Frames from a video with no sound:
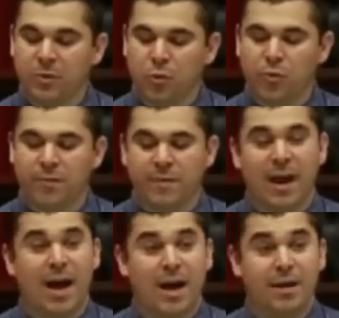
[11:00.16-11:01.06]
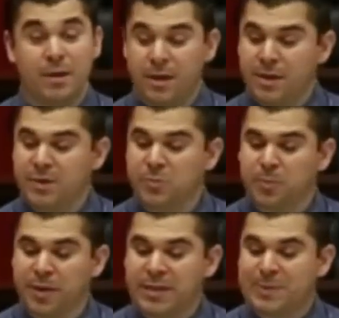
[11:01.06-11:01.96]
the glory of God is
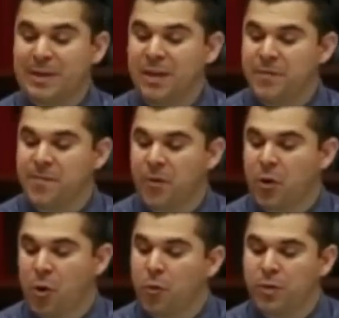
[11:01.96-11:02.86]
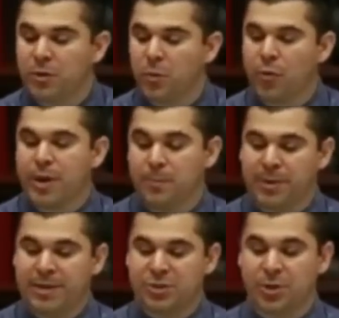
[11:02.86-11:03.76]
replaced by living for our own glory and
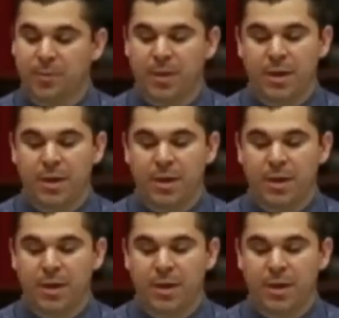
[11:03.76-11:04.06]
pleasure.